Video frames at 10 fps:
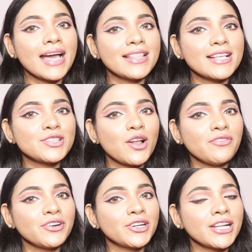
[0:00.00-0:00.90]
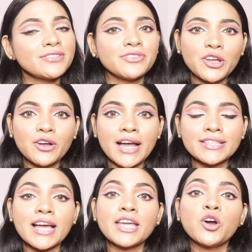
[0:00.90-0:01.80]
And that's all for today's video,
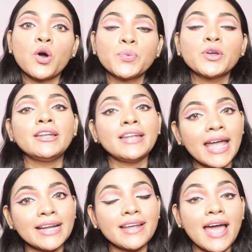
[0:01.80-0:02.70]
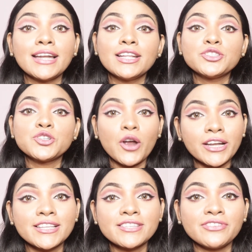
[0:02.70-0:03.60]
guys. I hope you liked and
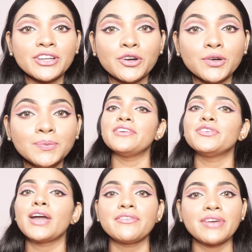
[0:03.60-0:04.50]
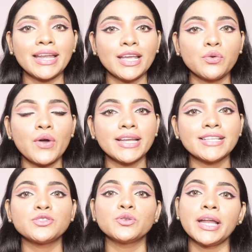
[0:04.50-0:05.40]
enjoyed this video. If you have any
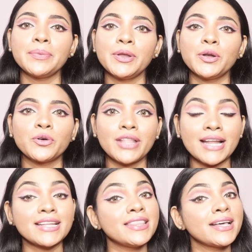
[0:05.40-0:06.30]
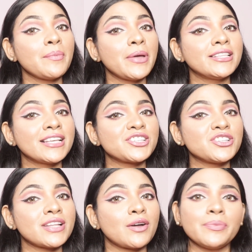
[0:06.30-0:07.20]
queries, do let me know that in the comment
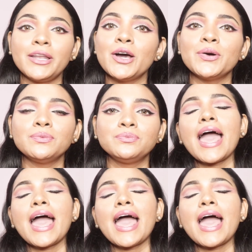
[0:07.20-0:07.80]
section down below.